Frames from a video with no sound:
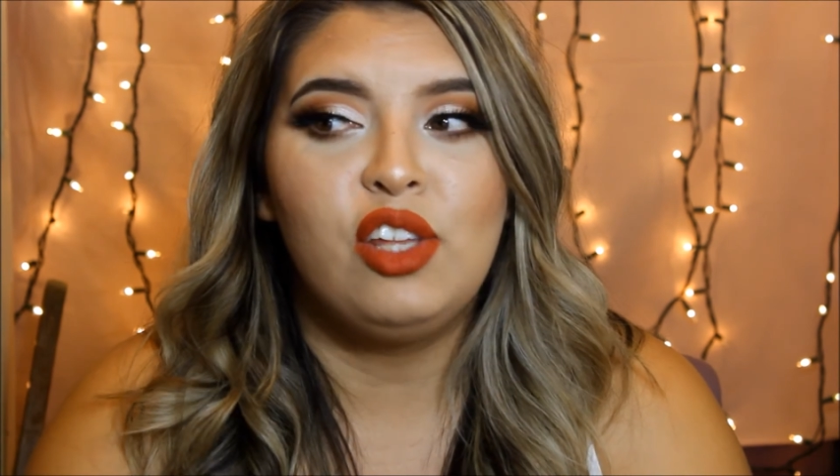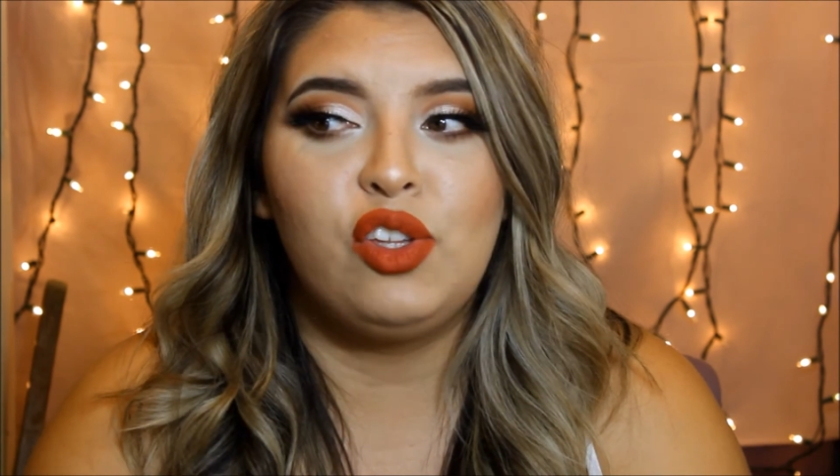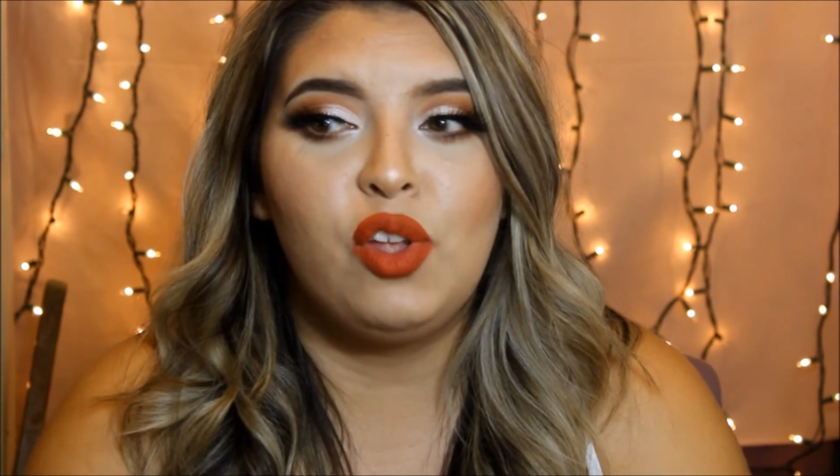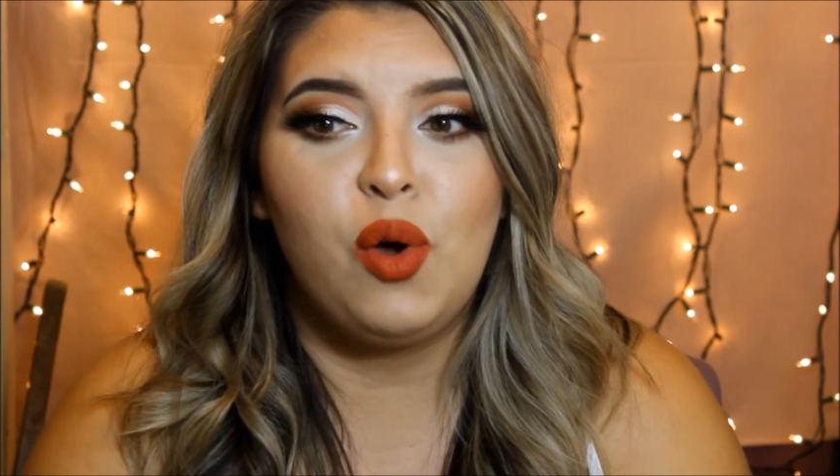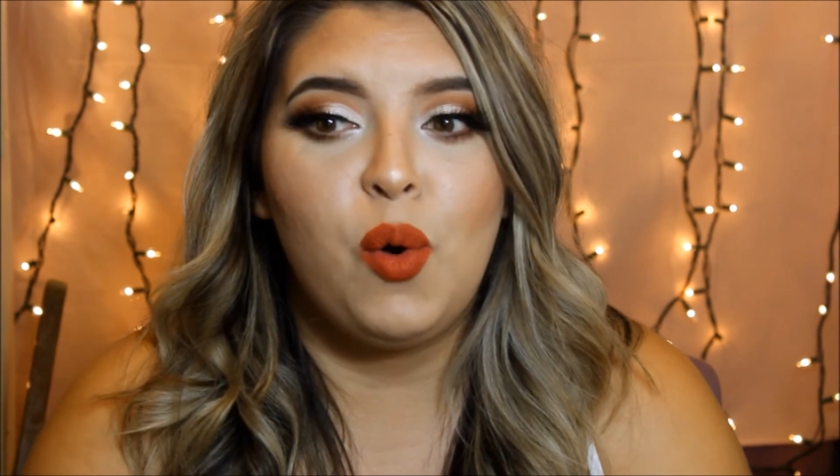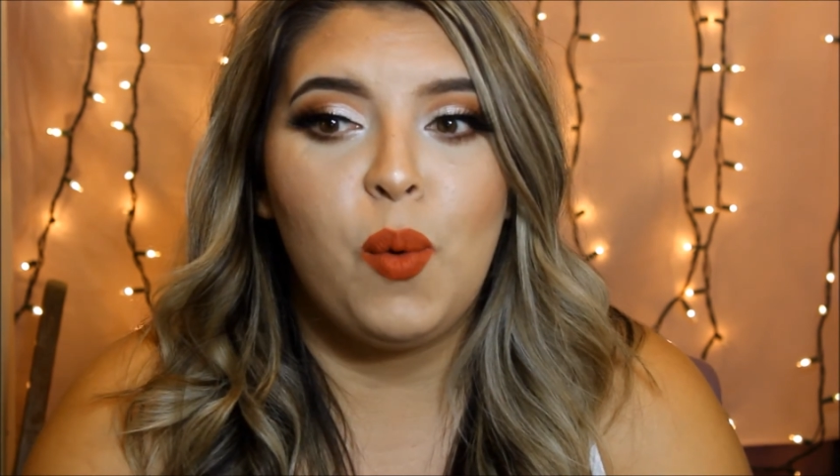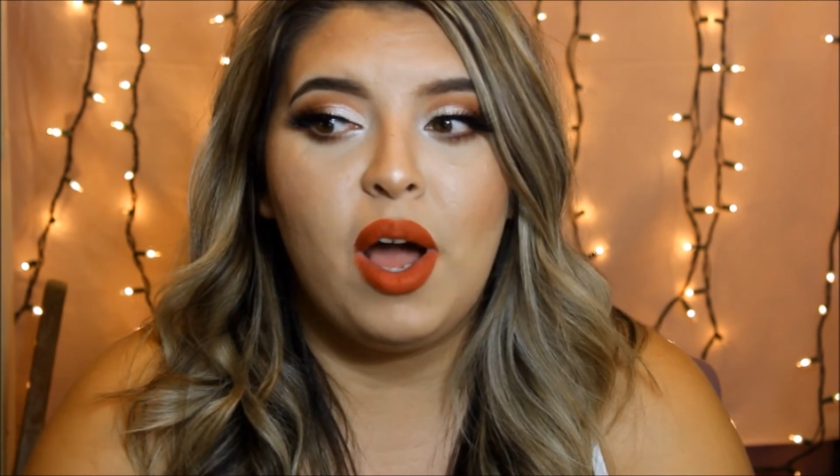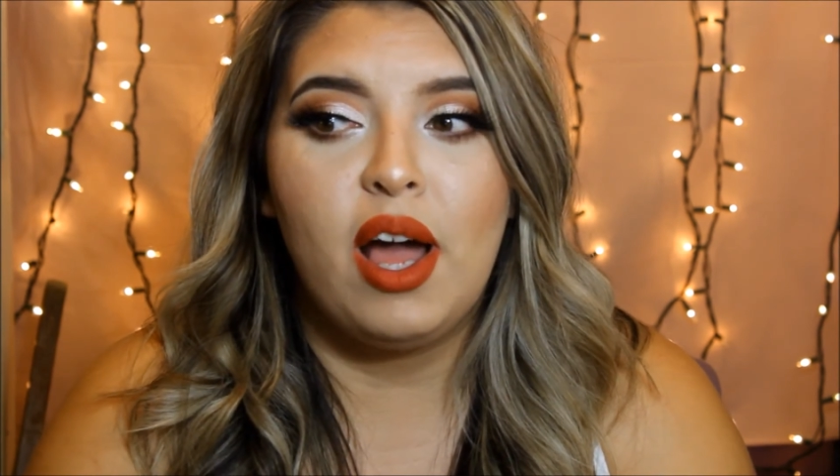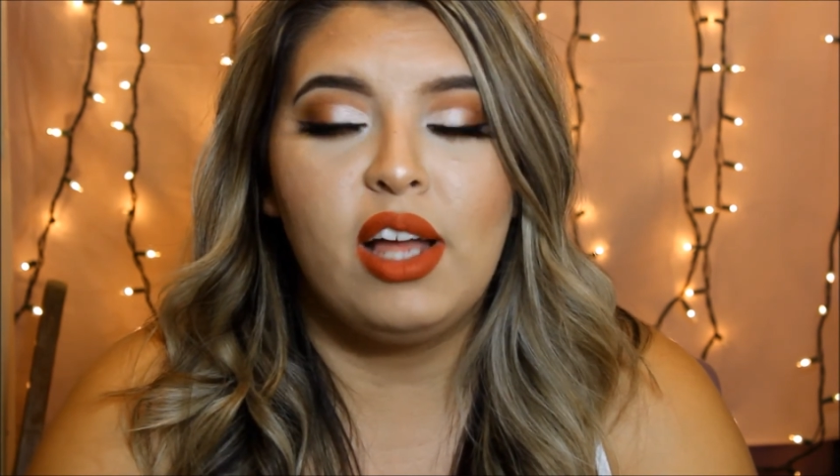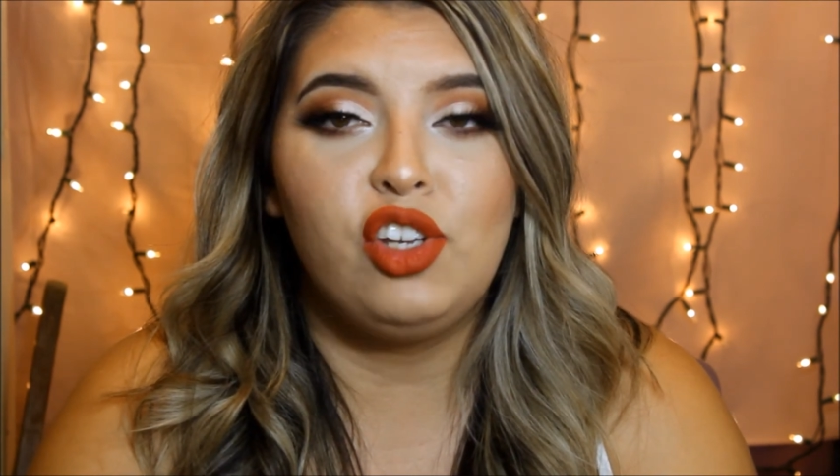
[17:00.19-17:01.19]
So
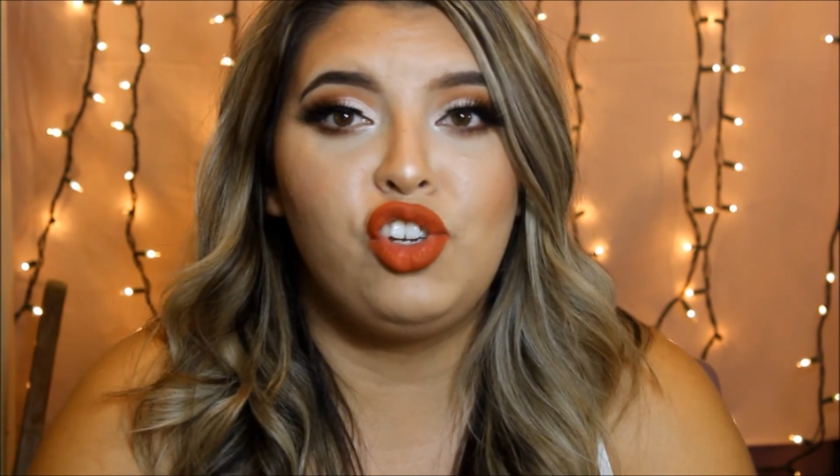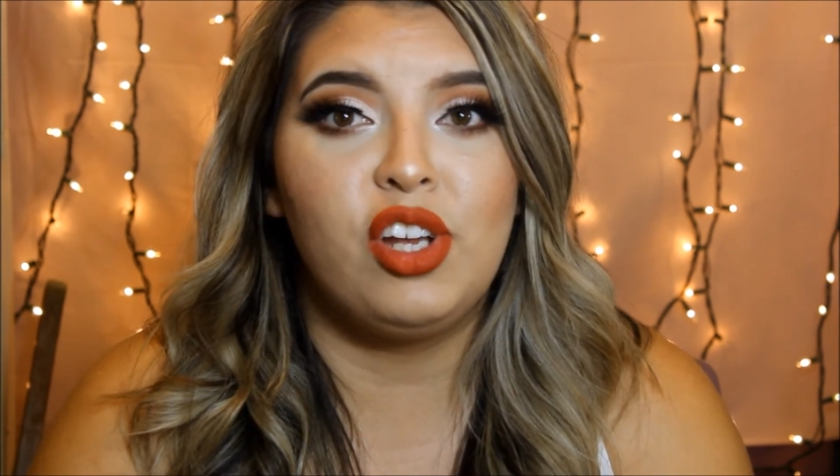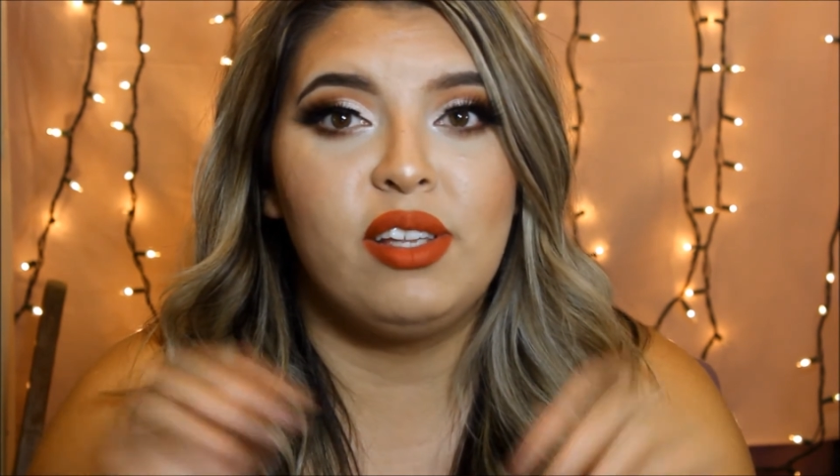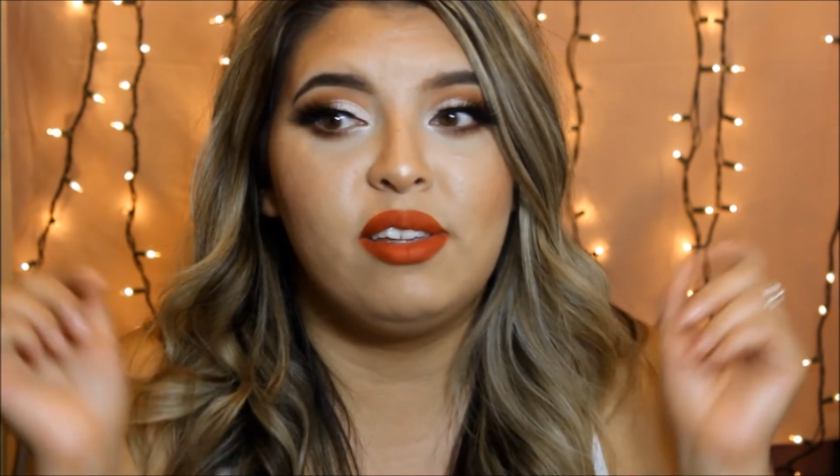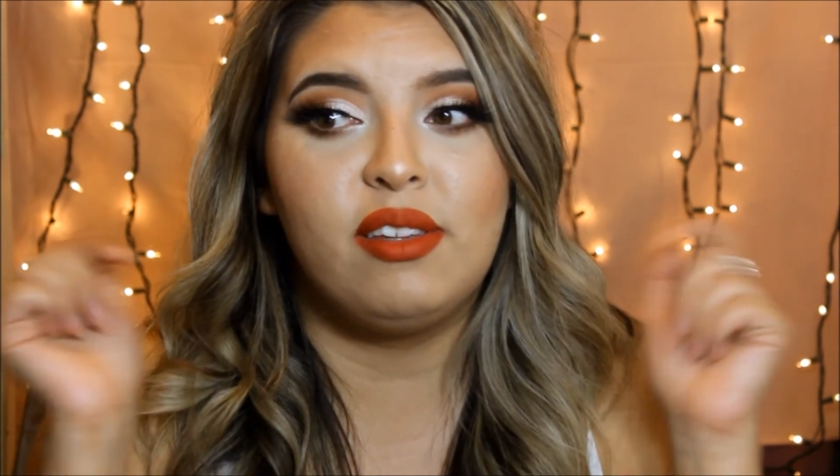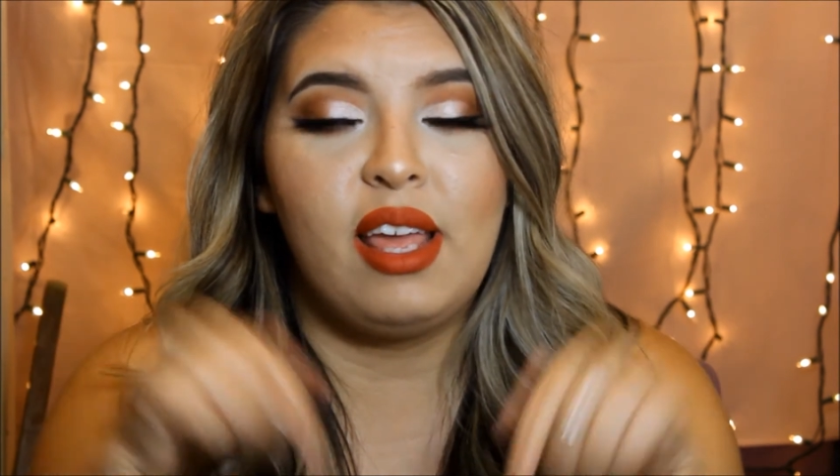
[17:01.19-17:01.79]
just